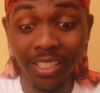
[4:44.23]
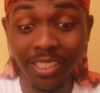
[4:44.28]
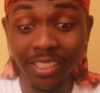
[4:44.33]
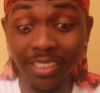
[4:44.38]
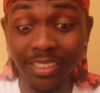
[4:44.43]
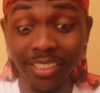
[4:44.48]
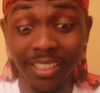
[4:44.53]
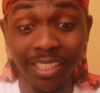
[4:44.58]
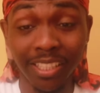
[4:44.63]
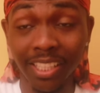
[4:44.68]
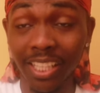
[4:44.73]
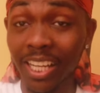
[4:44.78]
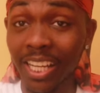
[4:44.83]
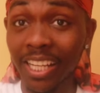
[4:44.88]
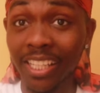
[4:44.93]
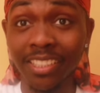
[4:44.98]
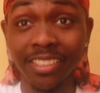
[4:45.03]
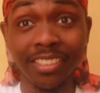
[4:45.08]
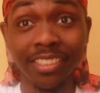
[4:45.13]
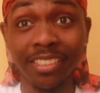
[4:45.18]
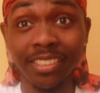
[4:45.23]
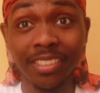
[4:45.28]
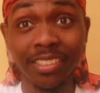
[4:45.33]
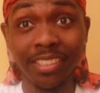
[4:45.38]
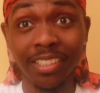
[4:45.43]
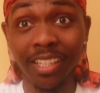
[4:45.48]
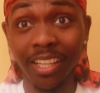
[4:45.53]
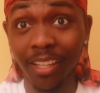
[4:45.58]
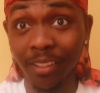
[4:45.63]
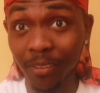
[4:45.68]
It's a lot.
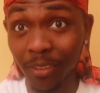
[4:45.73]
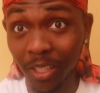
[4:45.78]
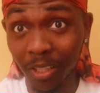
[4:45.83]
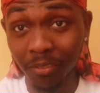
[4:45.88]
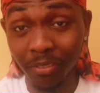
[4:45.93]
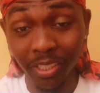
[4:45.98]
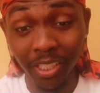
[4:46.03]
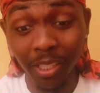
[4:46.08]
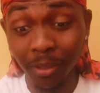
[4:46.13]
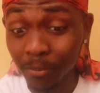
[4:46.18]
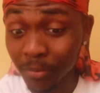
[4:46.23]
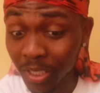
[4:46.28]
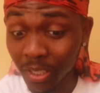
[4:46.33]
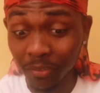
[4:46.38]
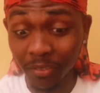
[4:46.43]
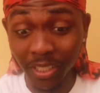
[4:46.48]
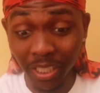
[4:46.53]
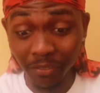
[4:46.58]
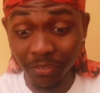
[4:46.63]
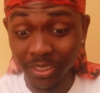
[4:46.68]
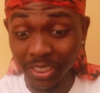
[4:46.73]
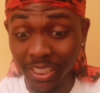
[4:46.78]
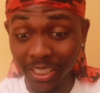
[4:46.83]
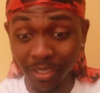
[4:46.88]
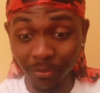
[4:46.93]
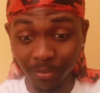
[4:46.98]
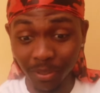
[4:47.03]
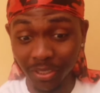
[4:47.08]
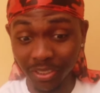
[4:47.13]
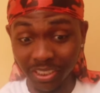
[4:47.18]
I'm loving everything
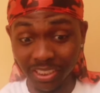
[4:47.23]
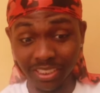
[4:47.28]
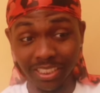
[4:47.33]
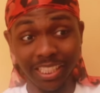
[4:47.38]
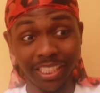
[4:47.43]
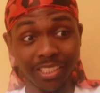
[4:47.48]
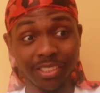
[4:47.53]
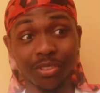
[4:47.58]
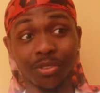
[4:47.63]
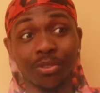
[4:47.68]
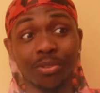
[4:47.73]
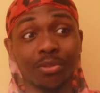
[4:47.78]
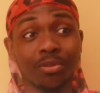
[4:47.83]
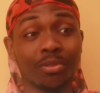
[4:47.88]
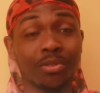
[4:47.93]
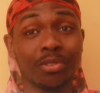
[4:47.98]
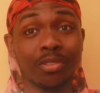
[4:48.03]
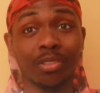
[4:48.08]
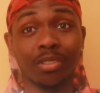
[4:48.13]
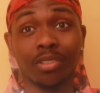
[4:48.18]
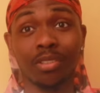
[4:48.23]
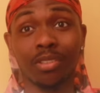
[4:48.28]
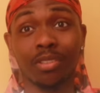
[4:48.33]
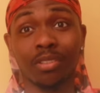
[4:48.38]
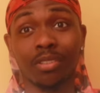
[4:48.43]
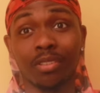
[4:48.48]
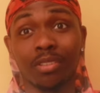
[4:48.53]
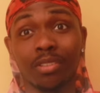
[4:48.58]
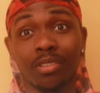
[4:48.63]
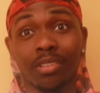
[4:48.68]
about this angle.
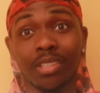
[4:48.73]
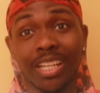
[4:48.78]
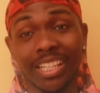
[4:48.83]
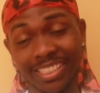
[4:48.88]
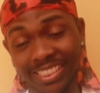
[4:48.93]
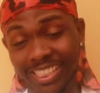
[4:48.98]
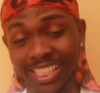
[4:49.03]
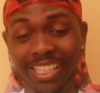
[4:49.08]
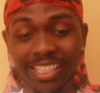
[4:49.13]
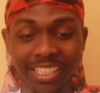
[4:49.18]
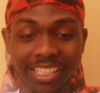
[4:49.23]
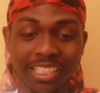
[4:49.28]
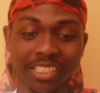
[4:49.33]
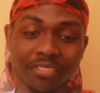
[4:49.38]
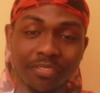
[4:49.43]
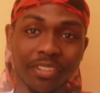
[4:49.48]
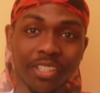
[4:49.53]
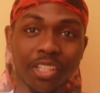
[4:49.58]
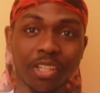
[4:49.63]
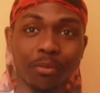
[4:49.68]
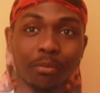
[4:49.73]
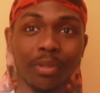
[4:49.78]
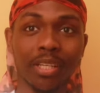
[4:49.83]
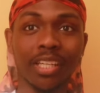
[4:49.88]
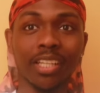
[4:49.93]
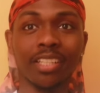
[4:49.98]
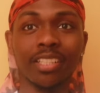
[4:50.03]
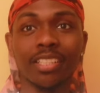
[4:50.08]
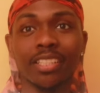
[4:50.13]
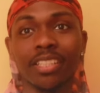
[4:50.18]
And I'll see you in the next video,
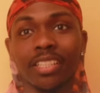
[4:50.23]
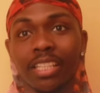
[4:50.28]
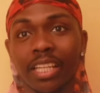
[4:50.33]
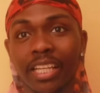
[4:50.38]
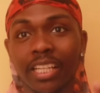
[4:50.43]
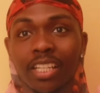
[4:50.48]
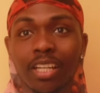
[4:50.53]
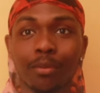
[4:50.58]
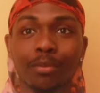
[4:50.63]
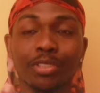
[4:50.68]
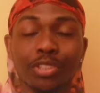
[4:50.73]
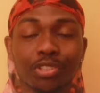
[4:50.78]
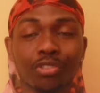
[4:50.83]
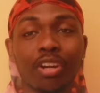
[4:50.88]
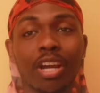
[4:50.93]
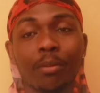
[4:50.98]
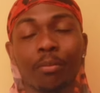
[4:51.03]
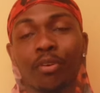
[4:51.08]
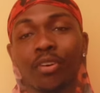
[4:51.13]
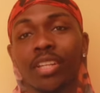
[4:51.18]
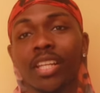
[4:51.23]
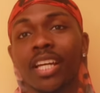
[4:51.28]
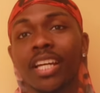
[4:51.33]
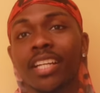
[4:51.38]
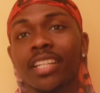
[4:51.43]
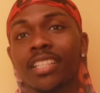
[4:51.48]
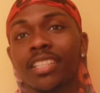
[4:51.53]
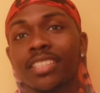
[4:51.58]
man. Like, comment, subscribe, all that.